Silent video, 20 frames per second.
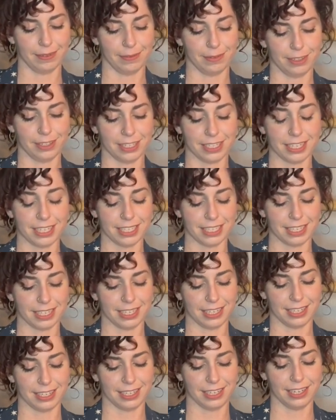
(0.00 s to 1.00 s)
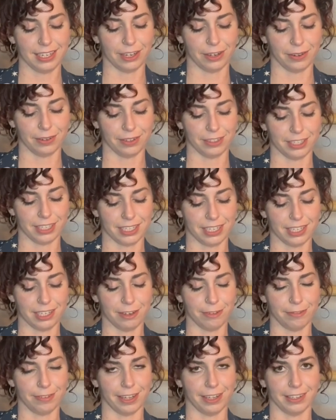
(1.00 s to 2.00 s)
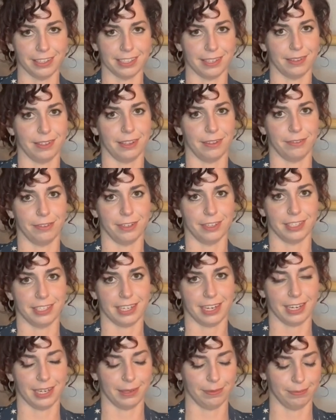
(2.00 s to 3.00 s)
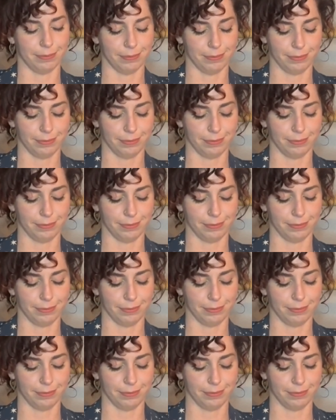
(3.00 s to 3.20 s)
Just because, you know, just because you failed at something the first time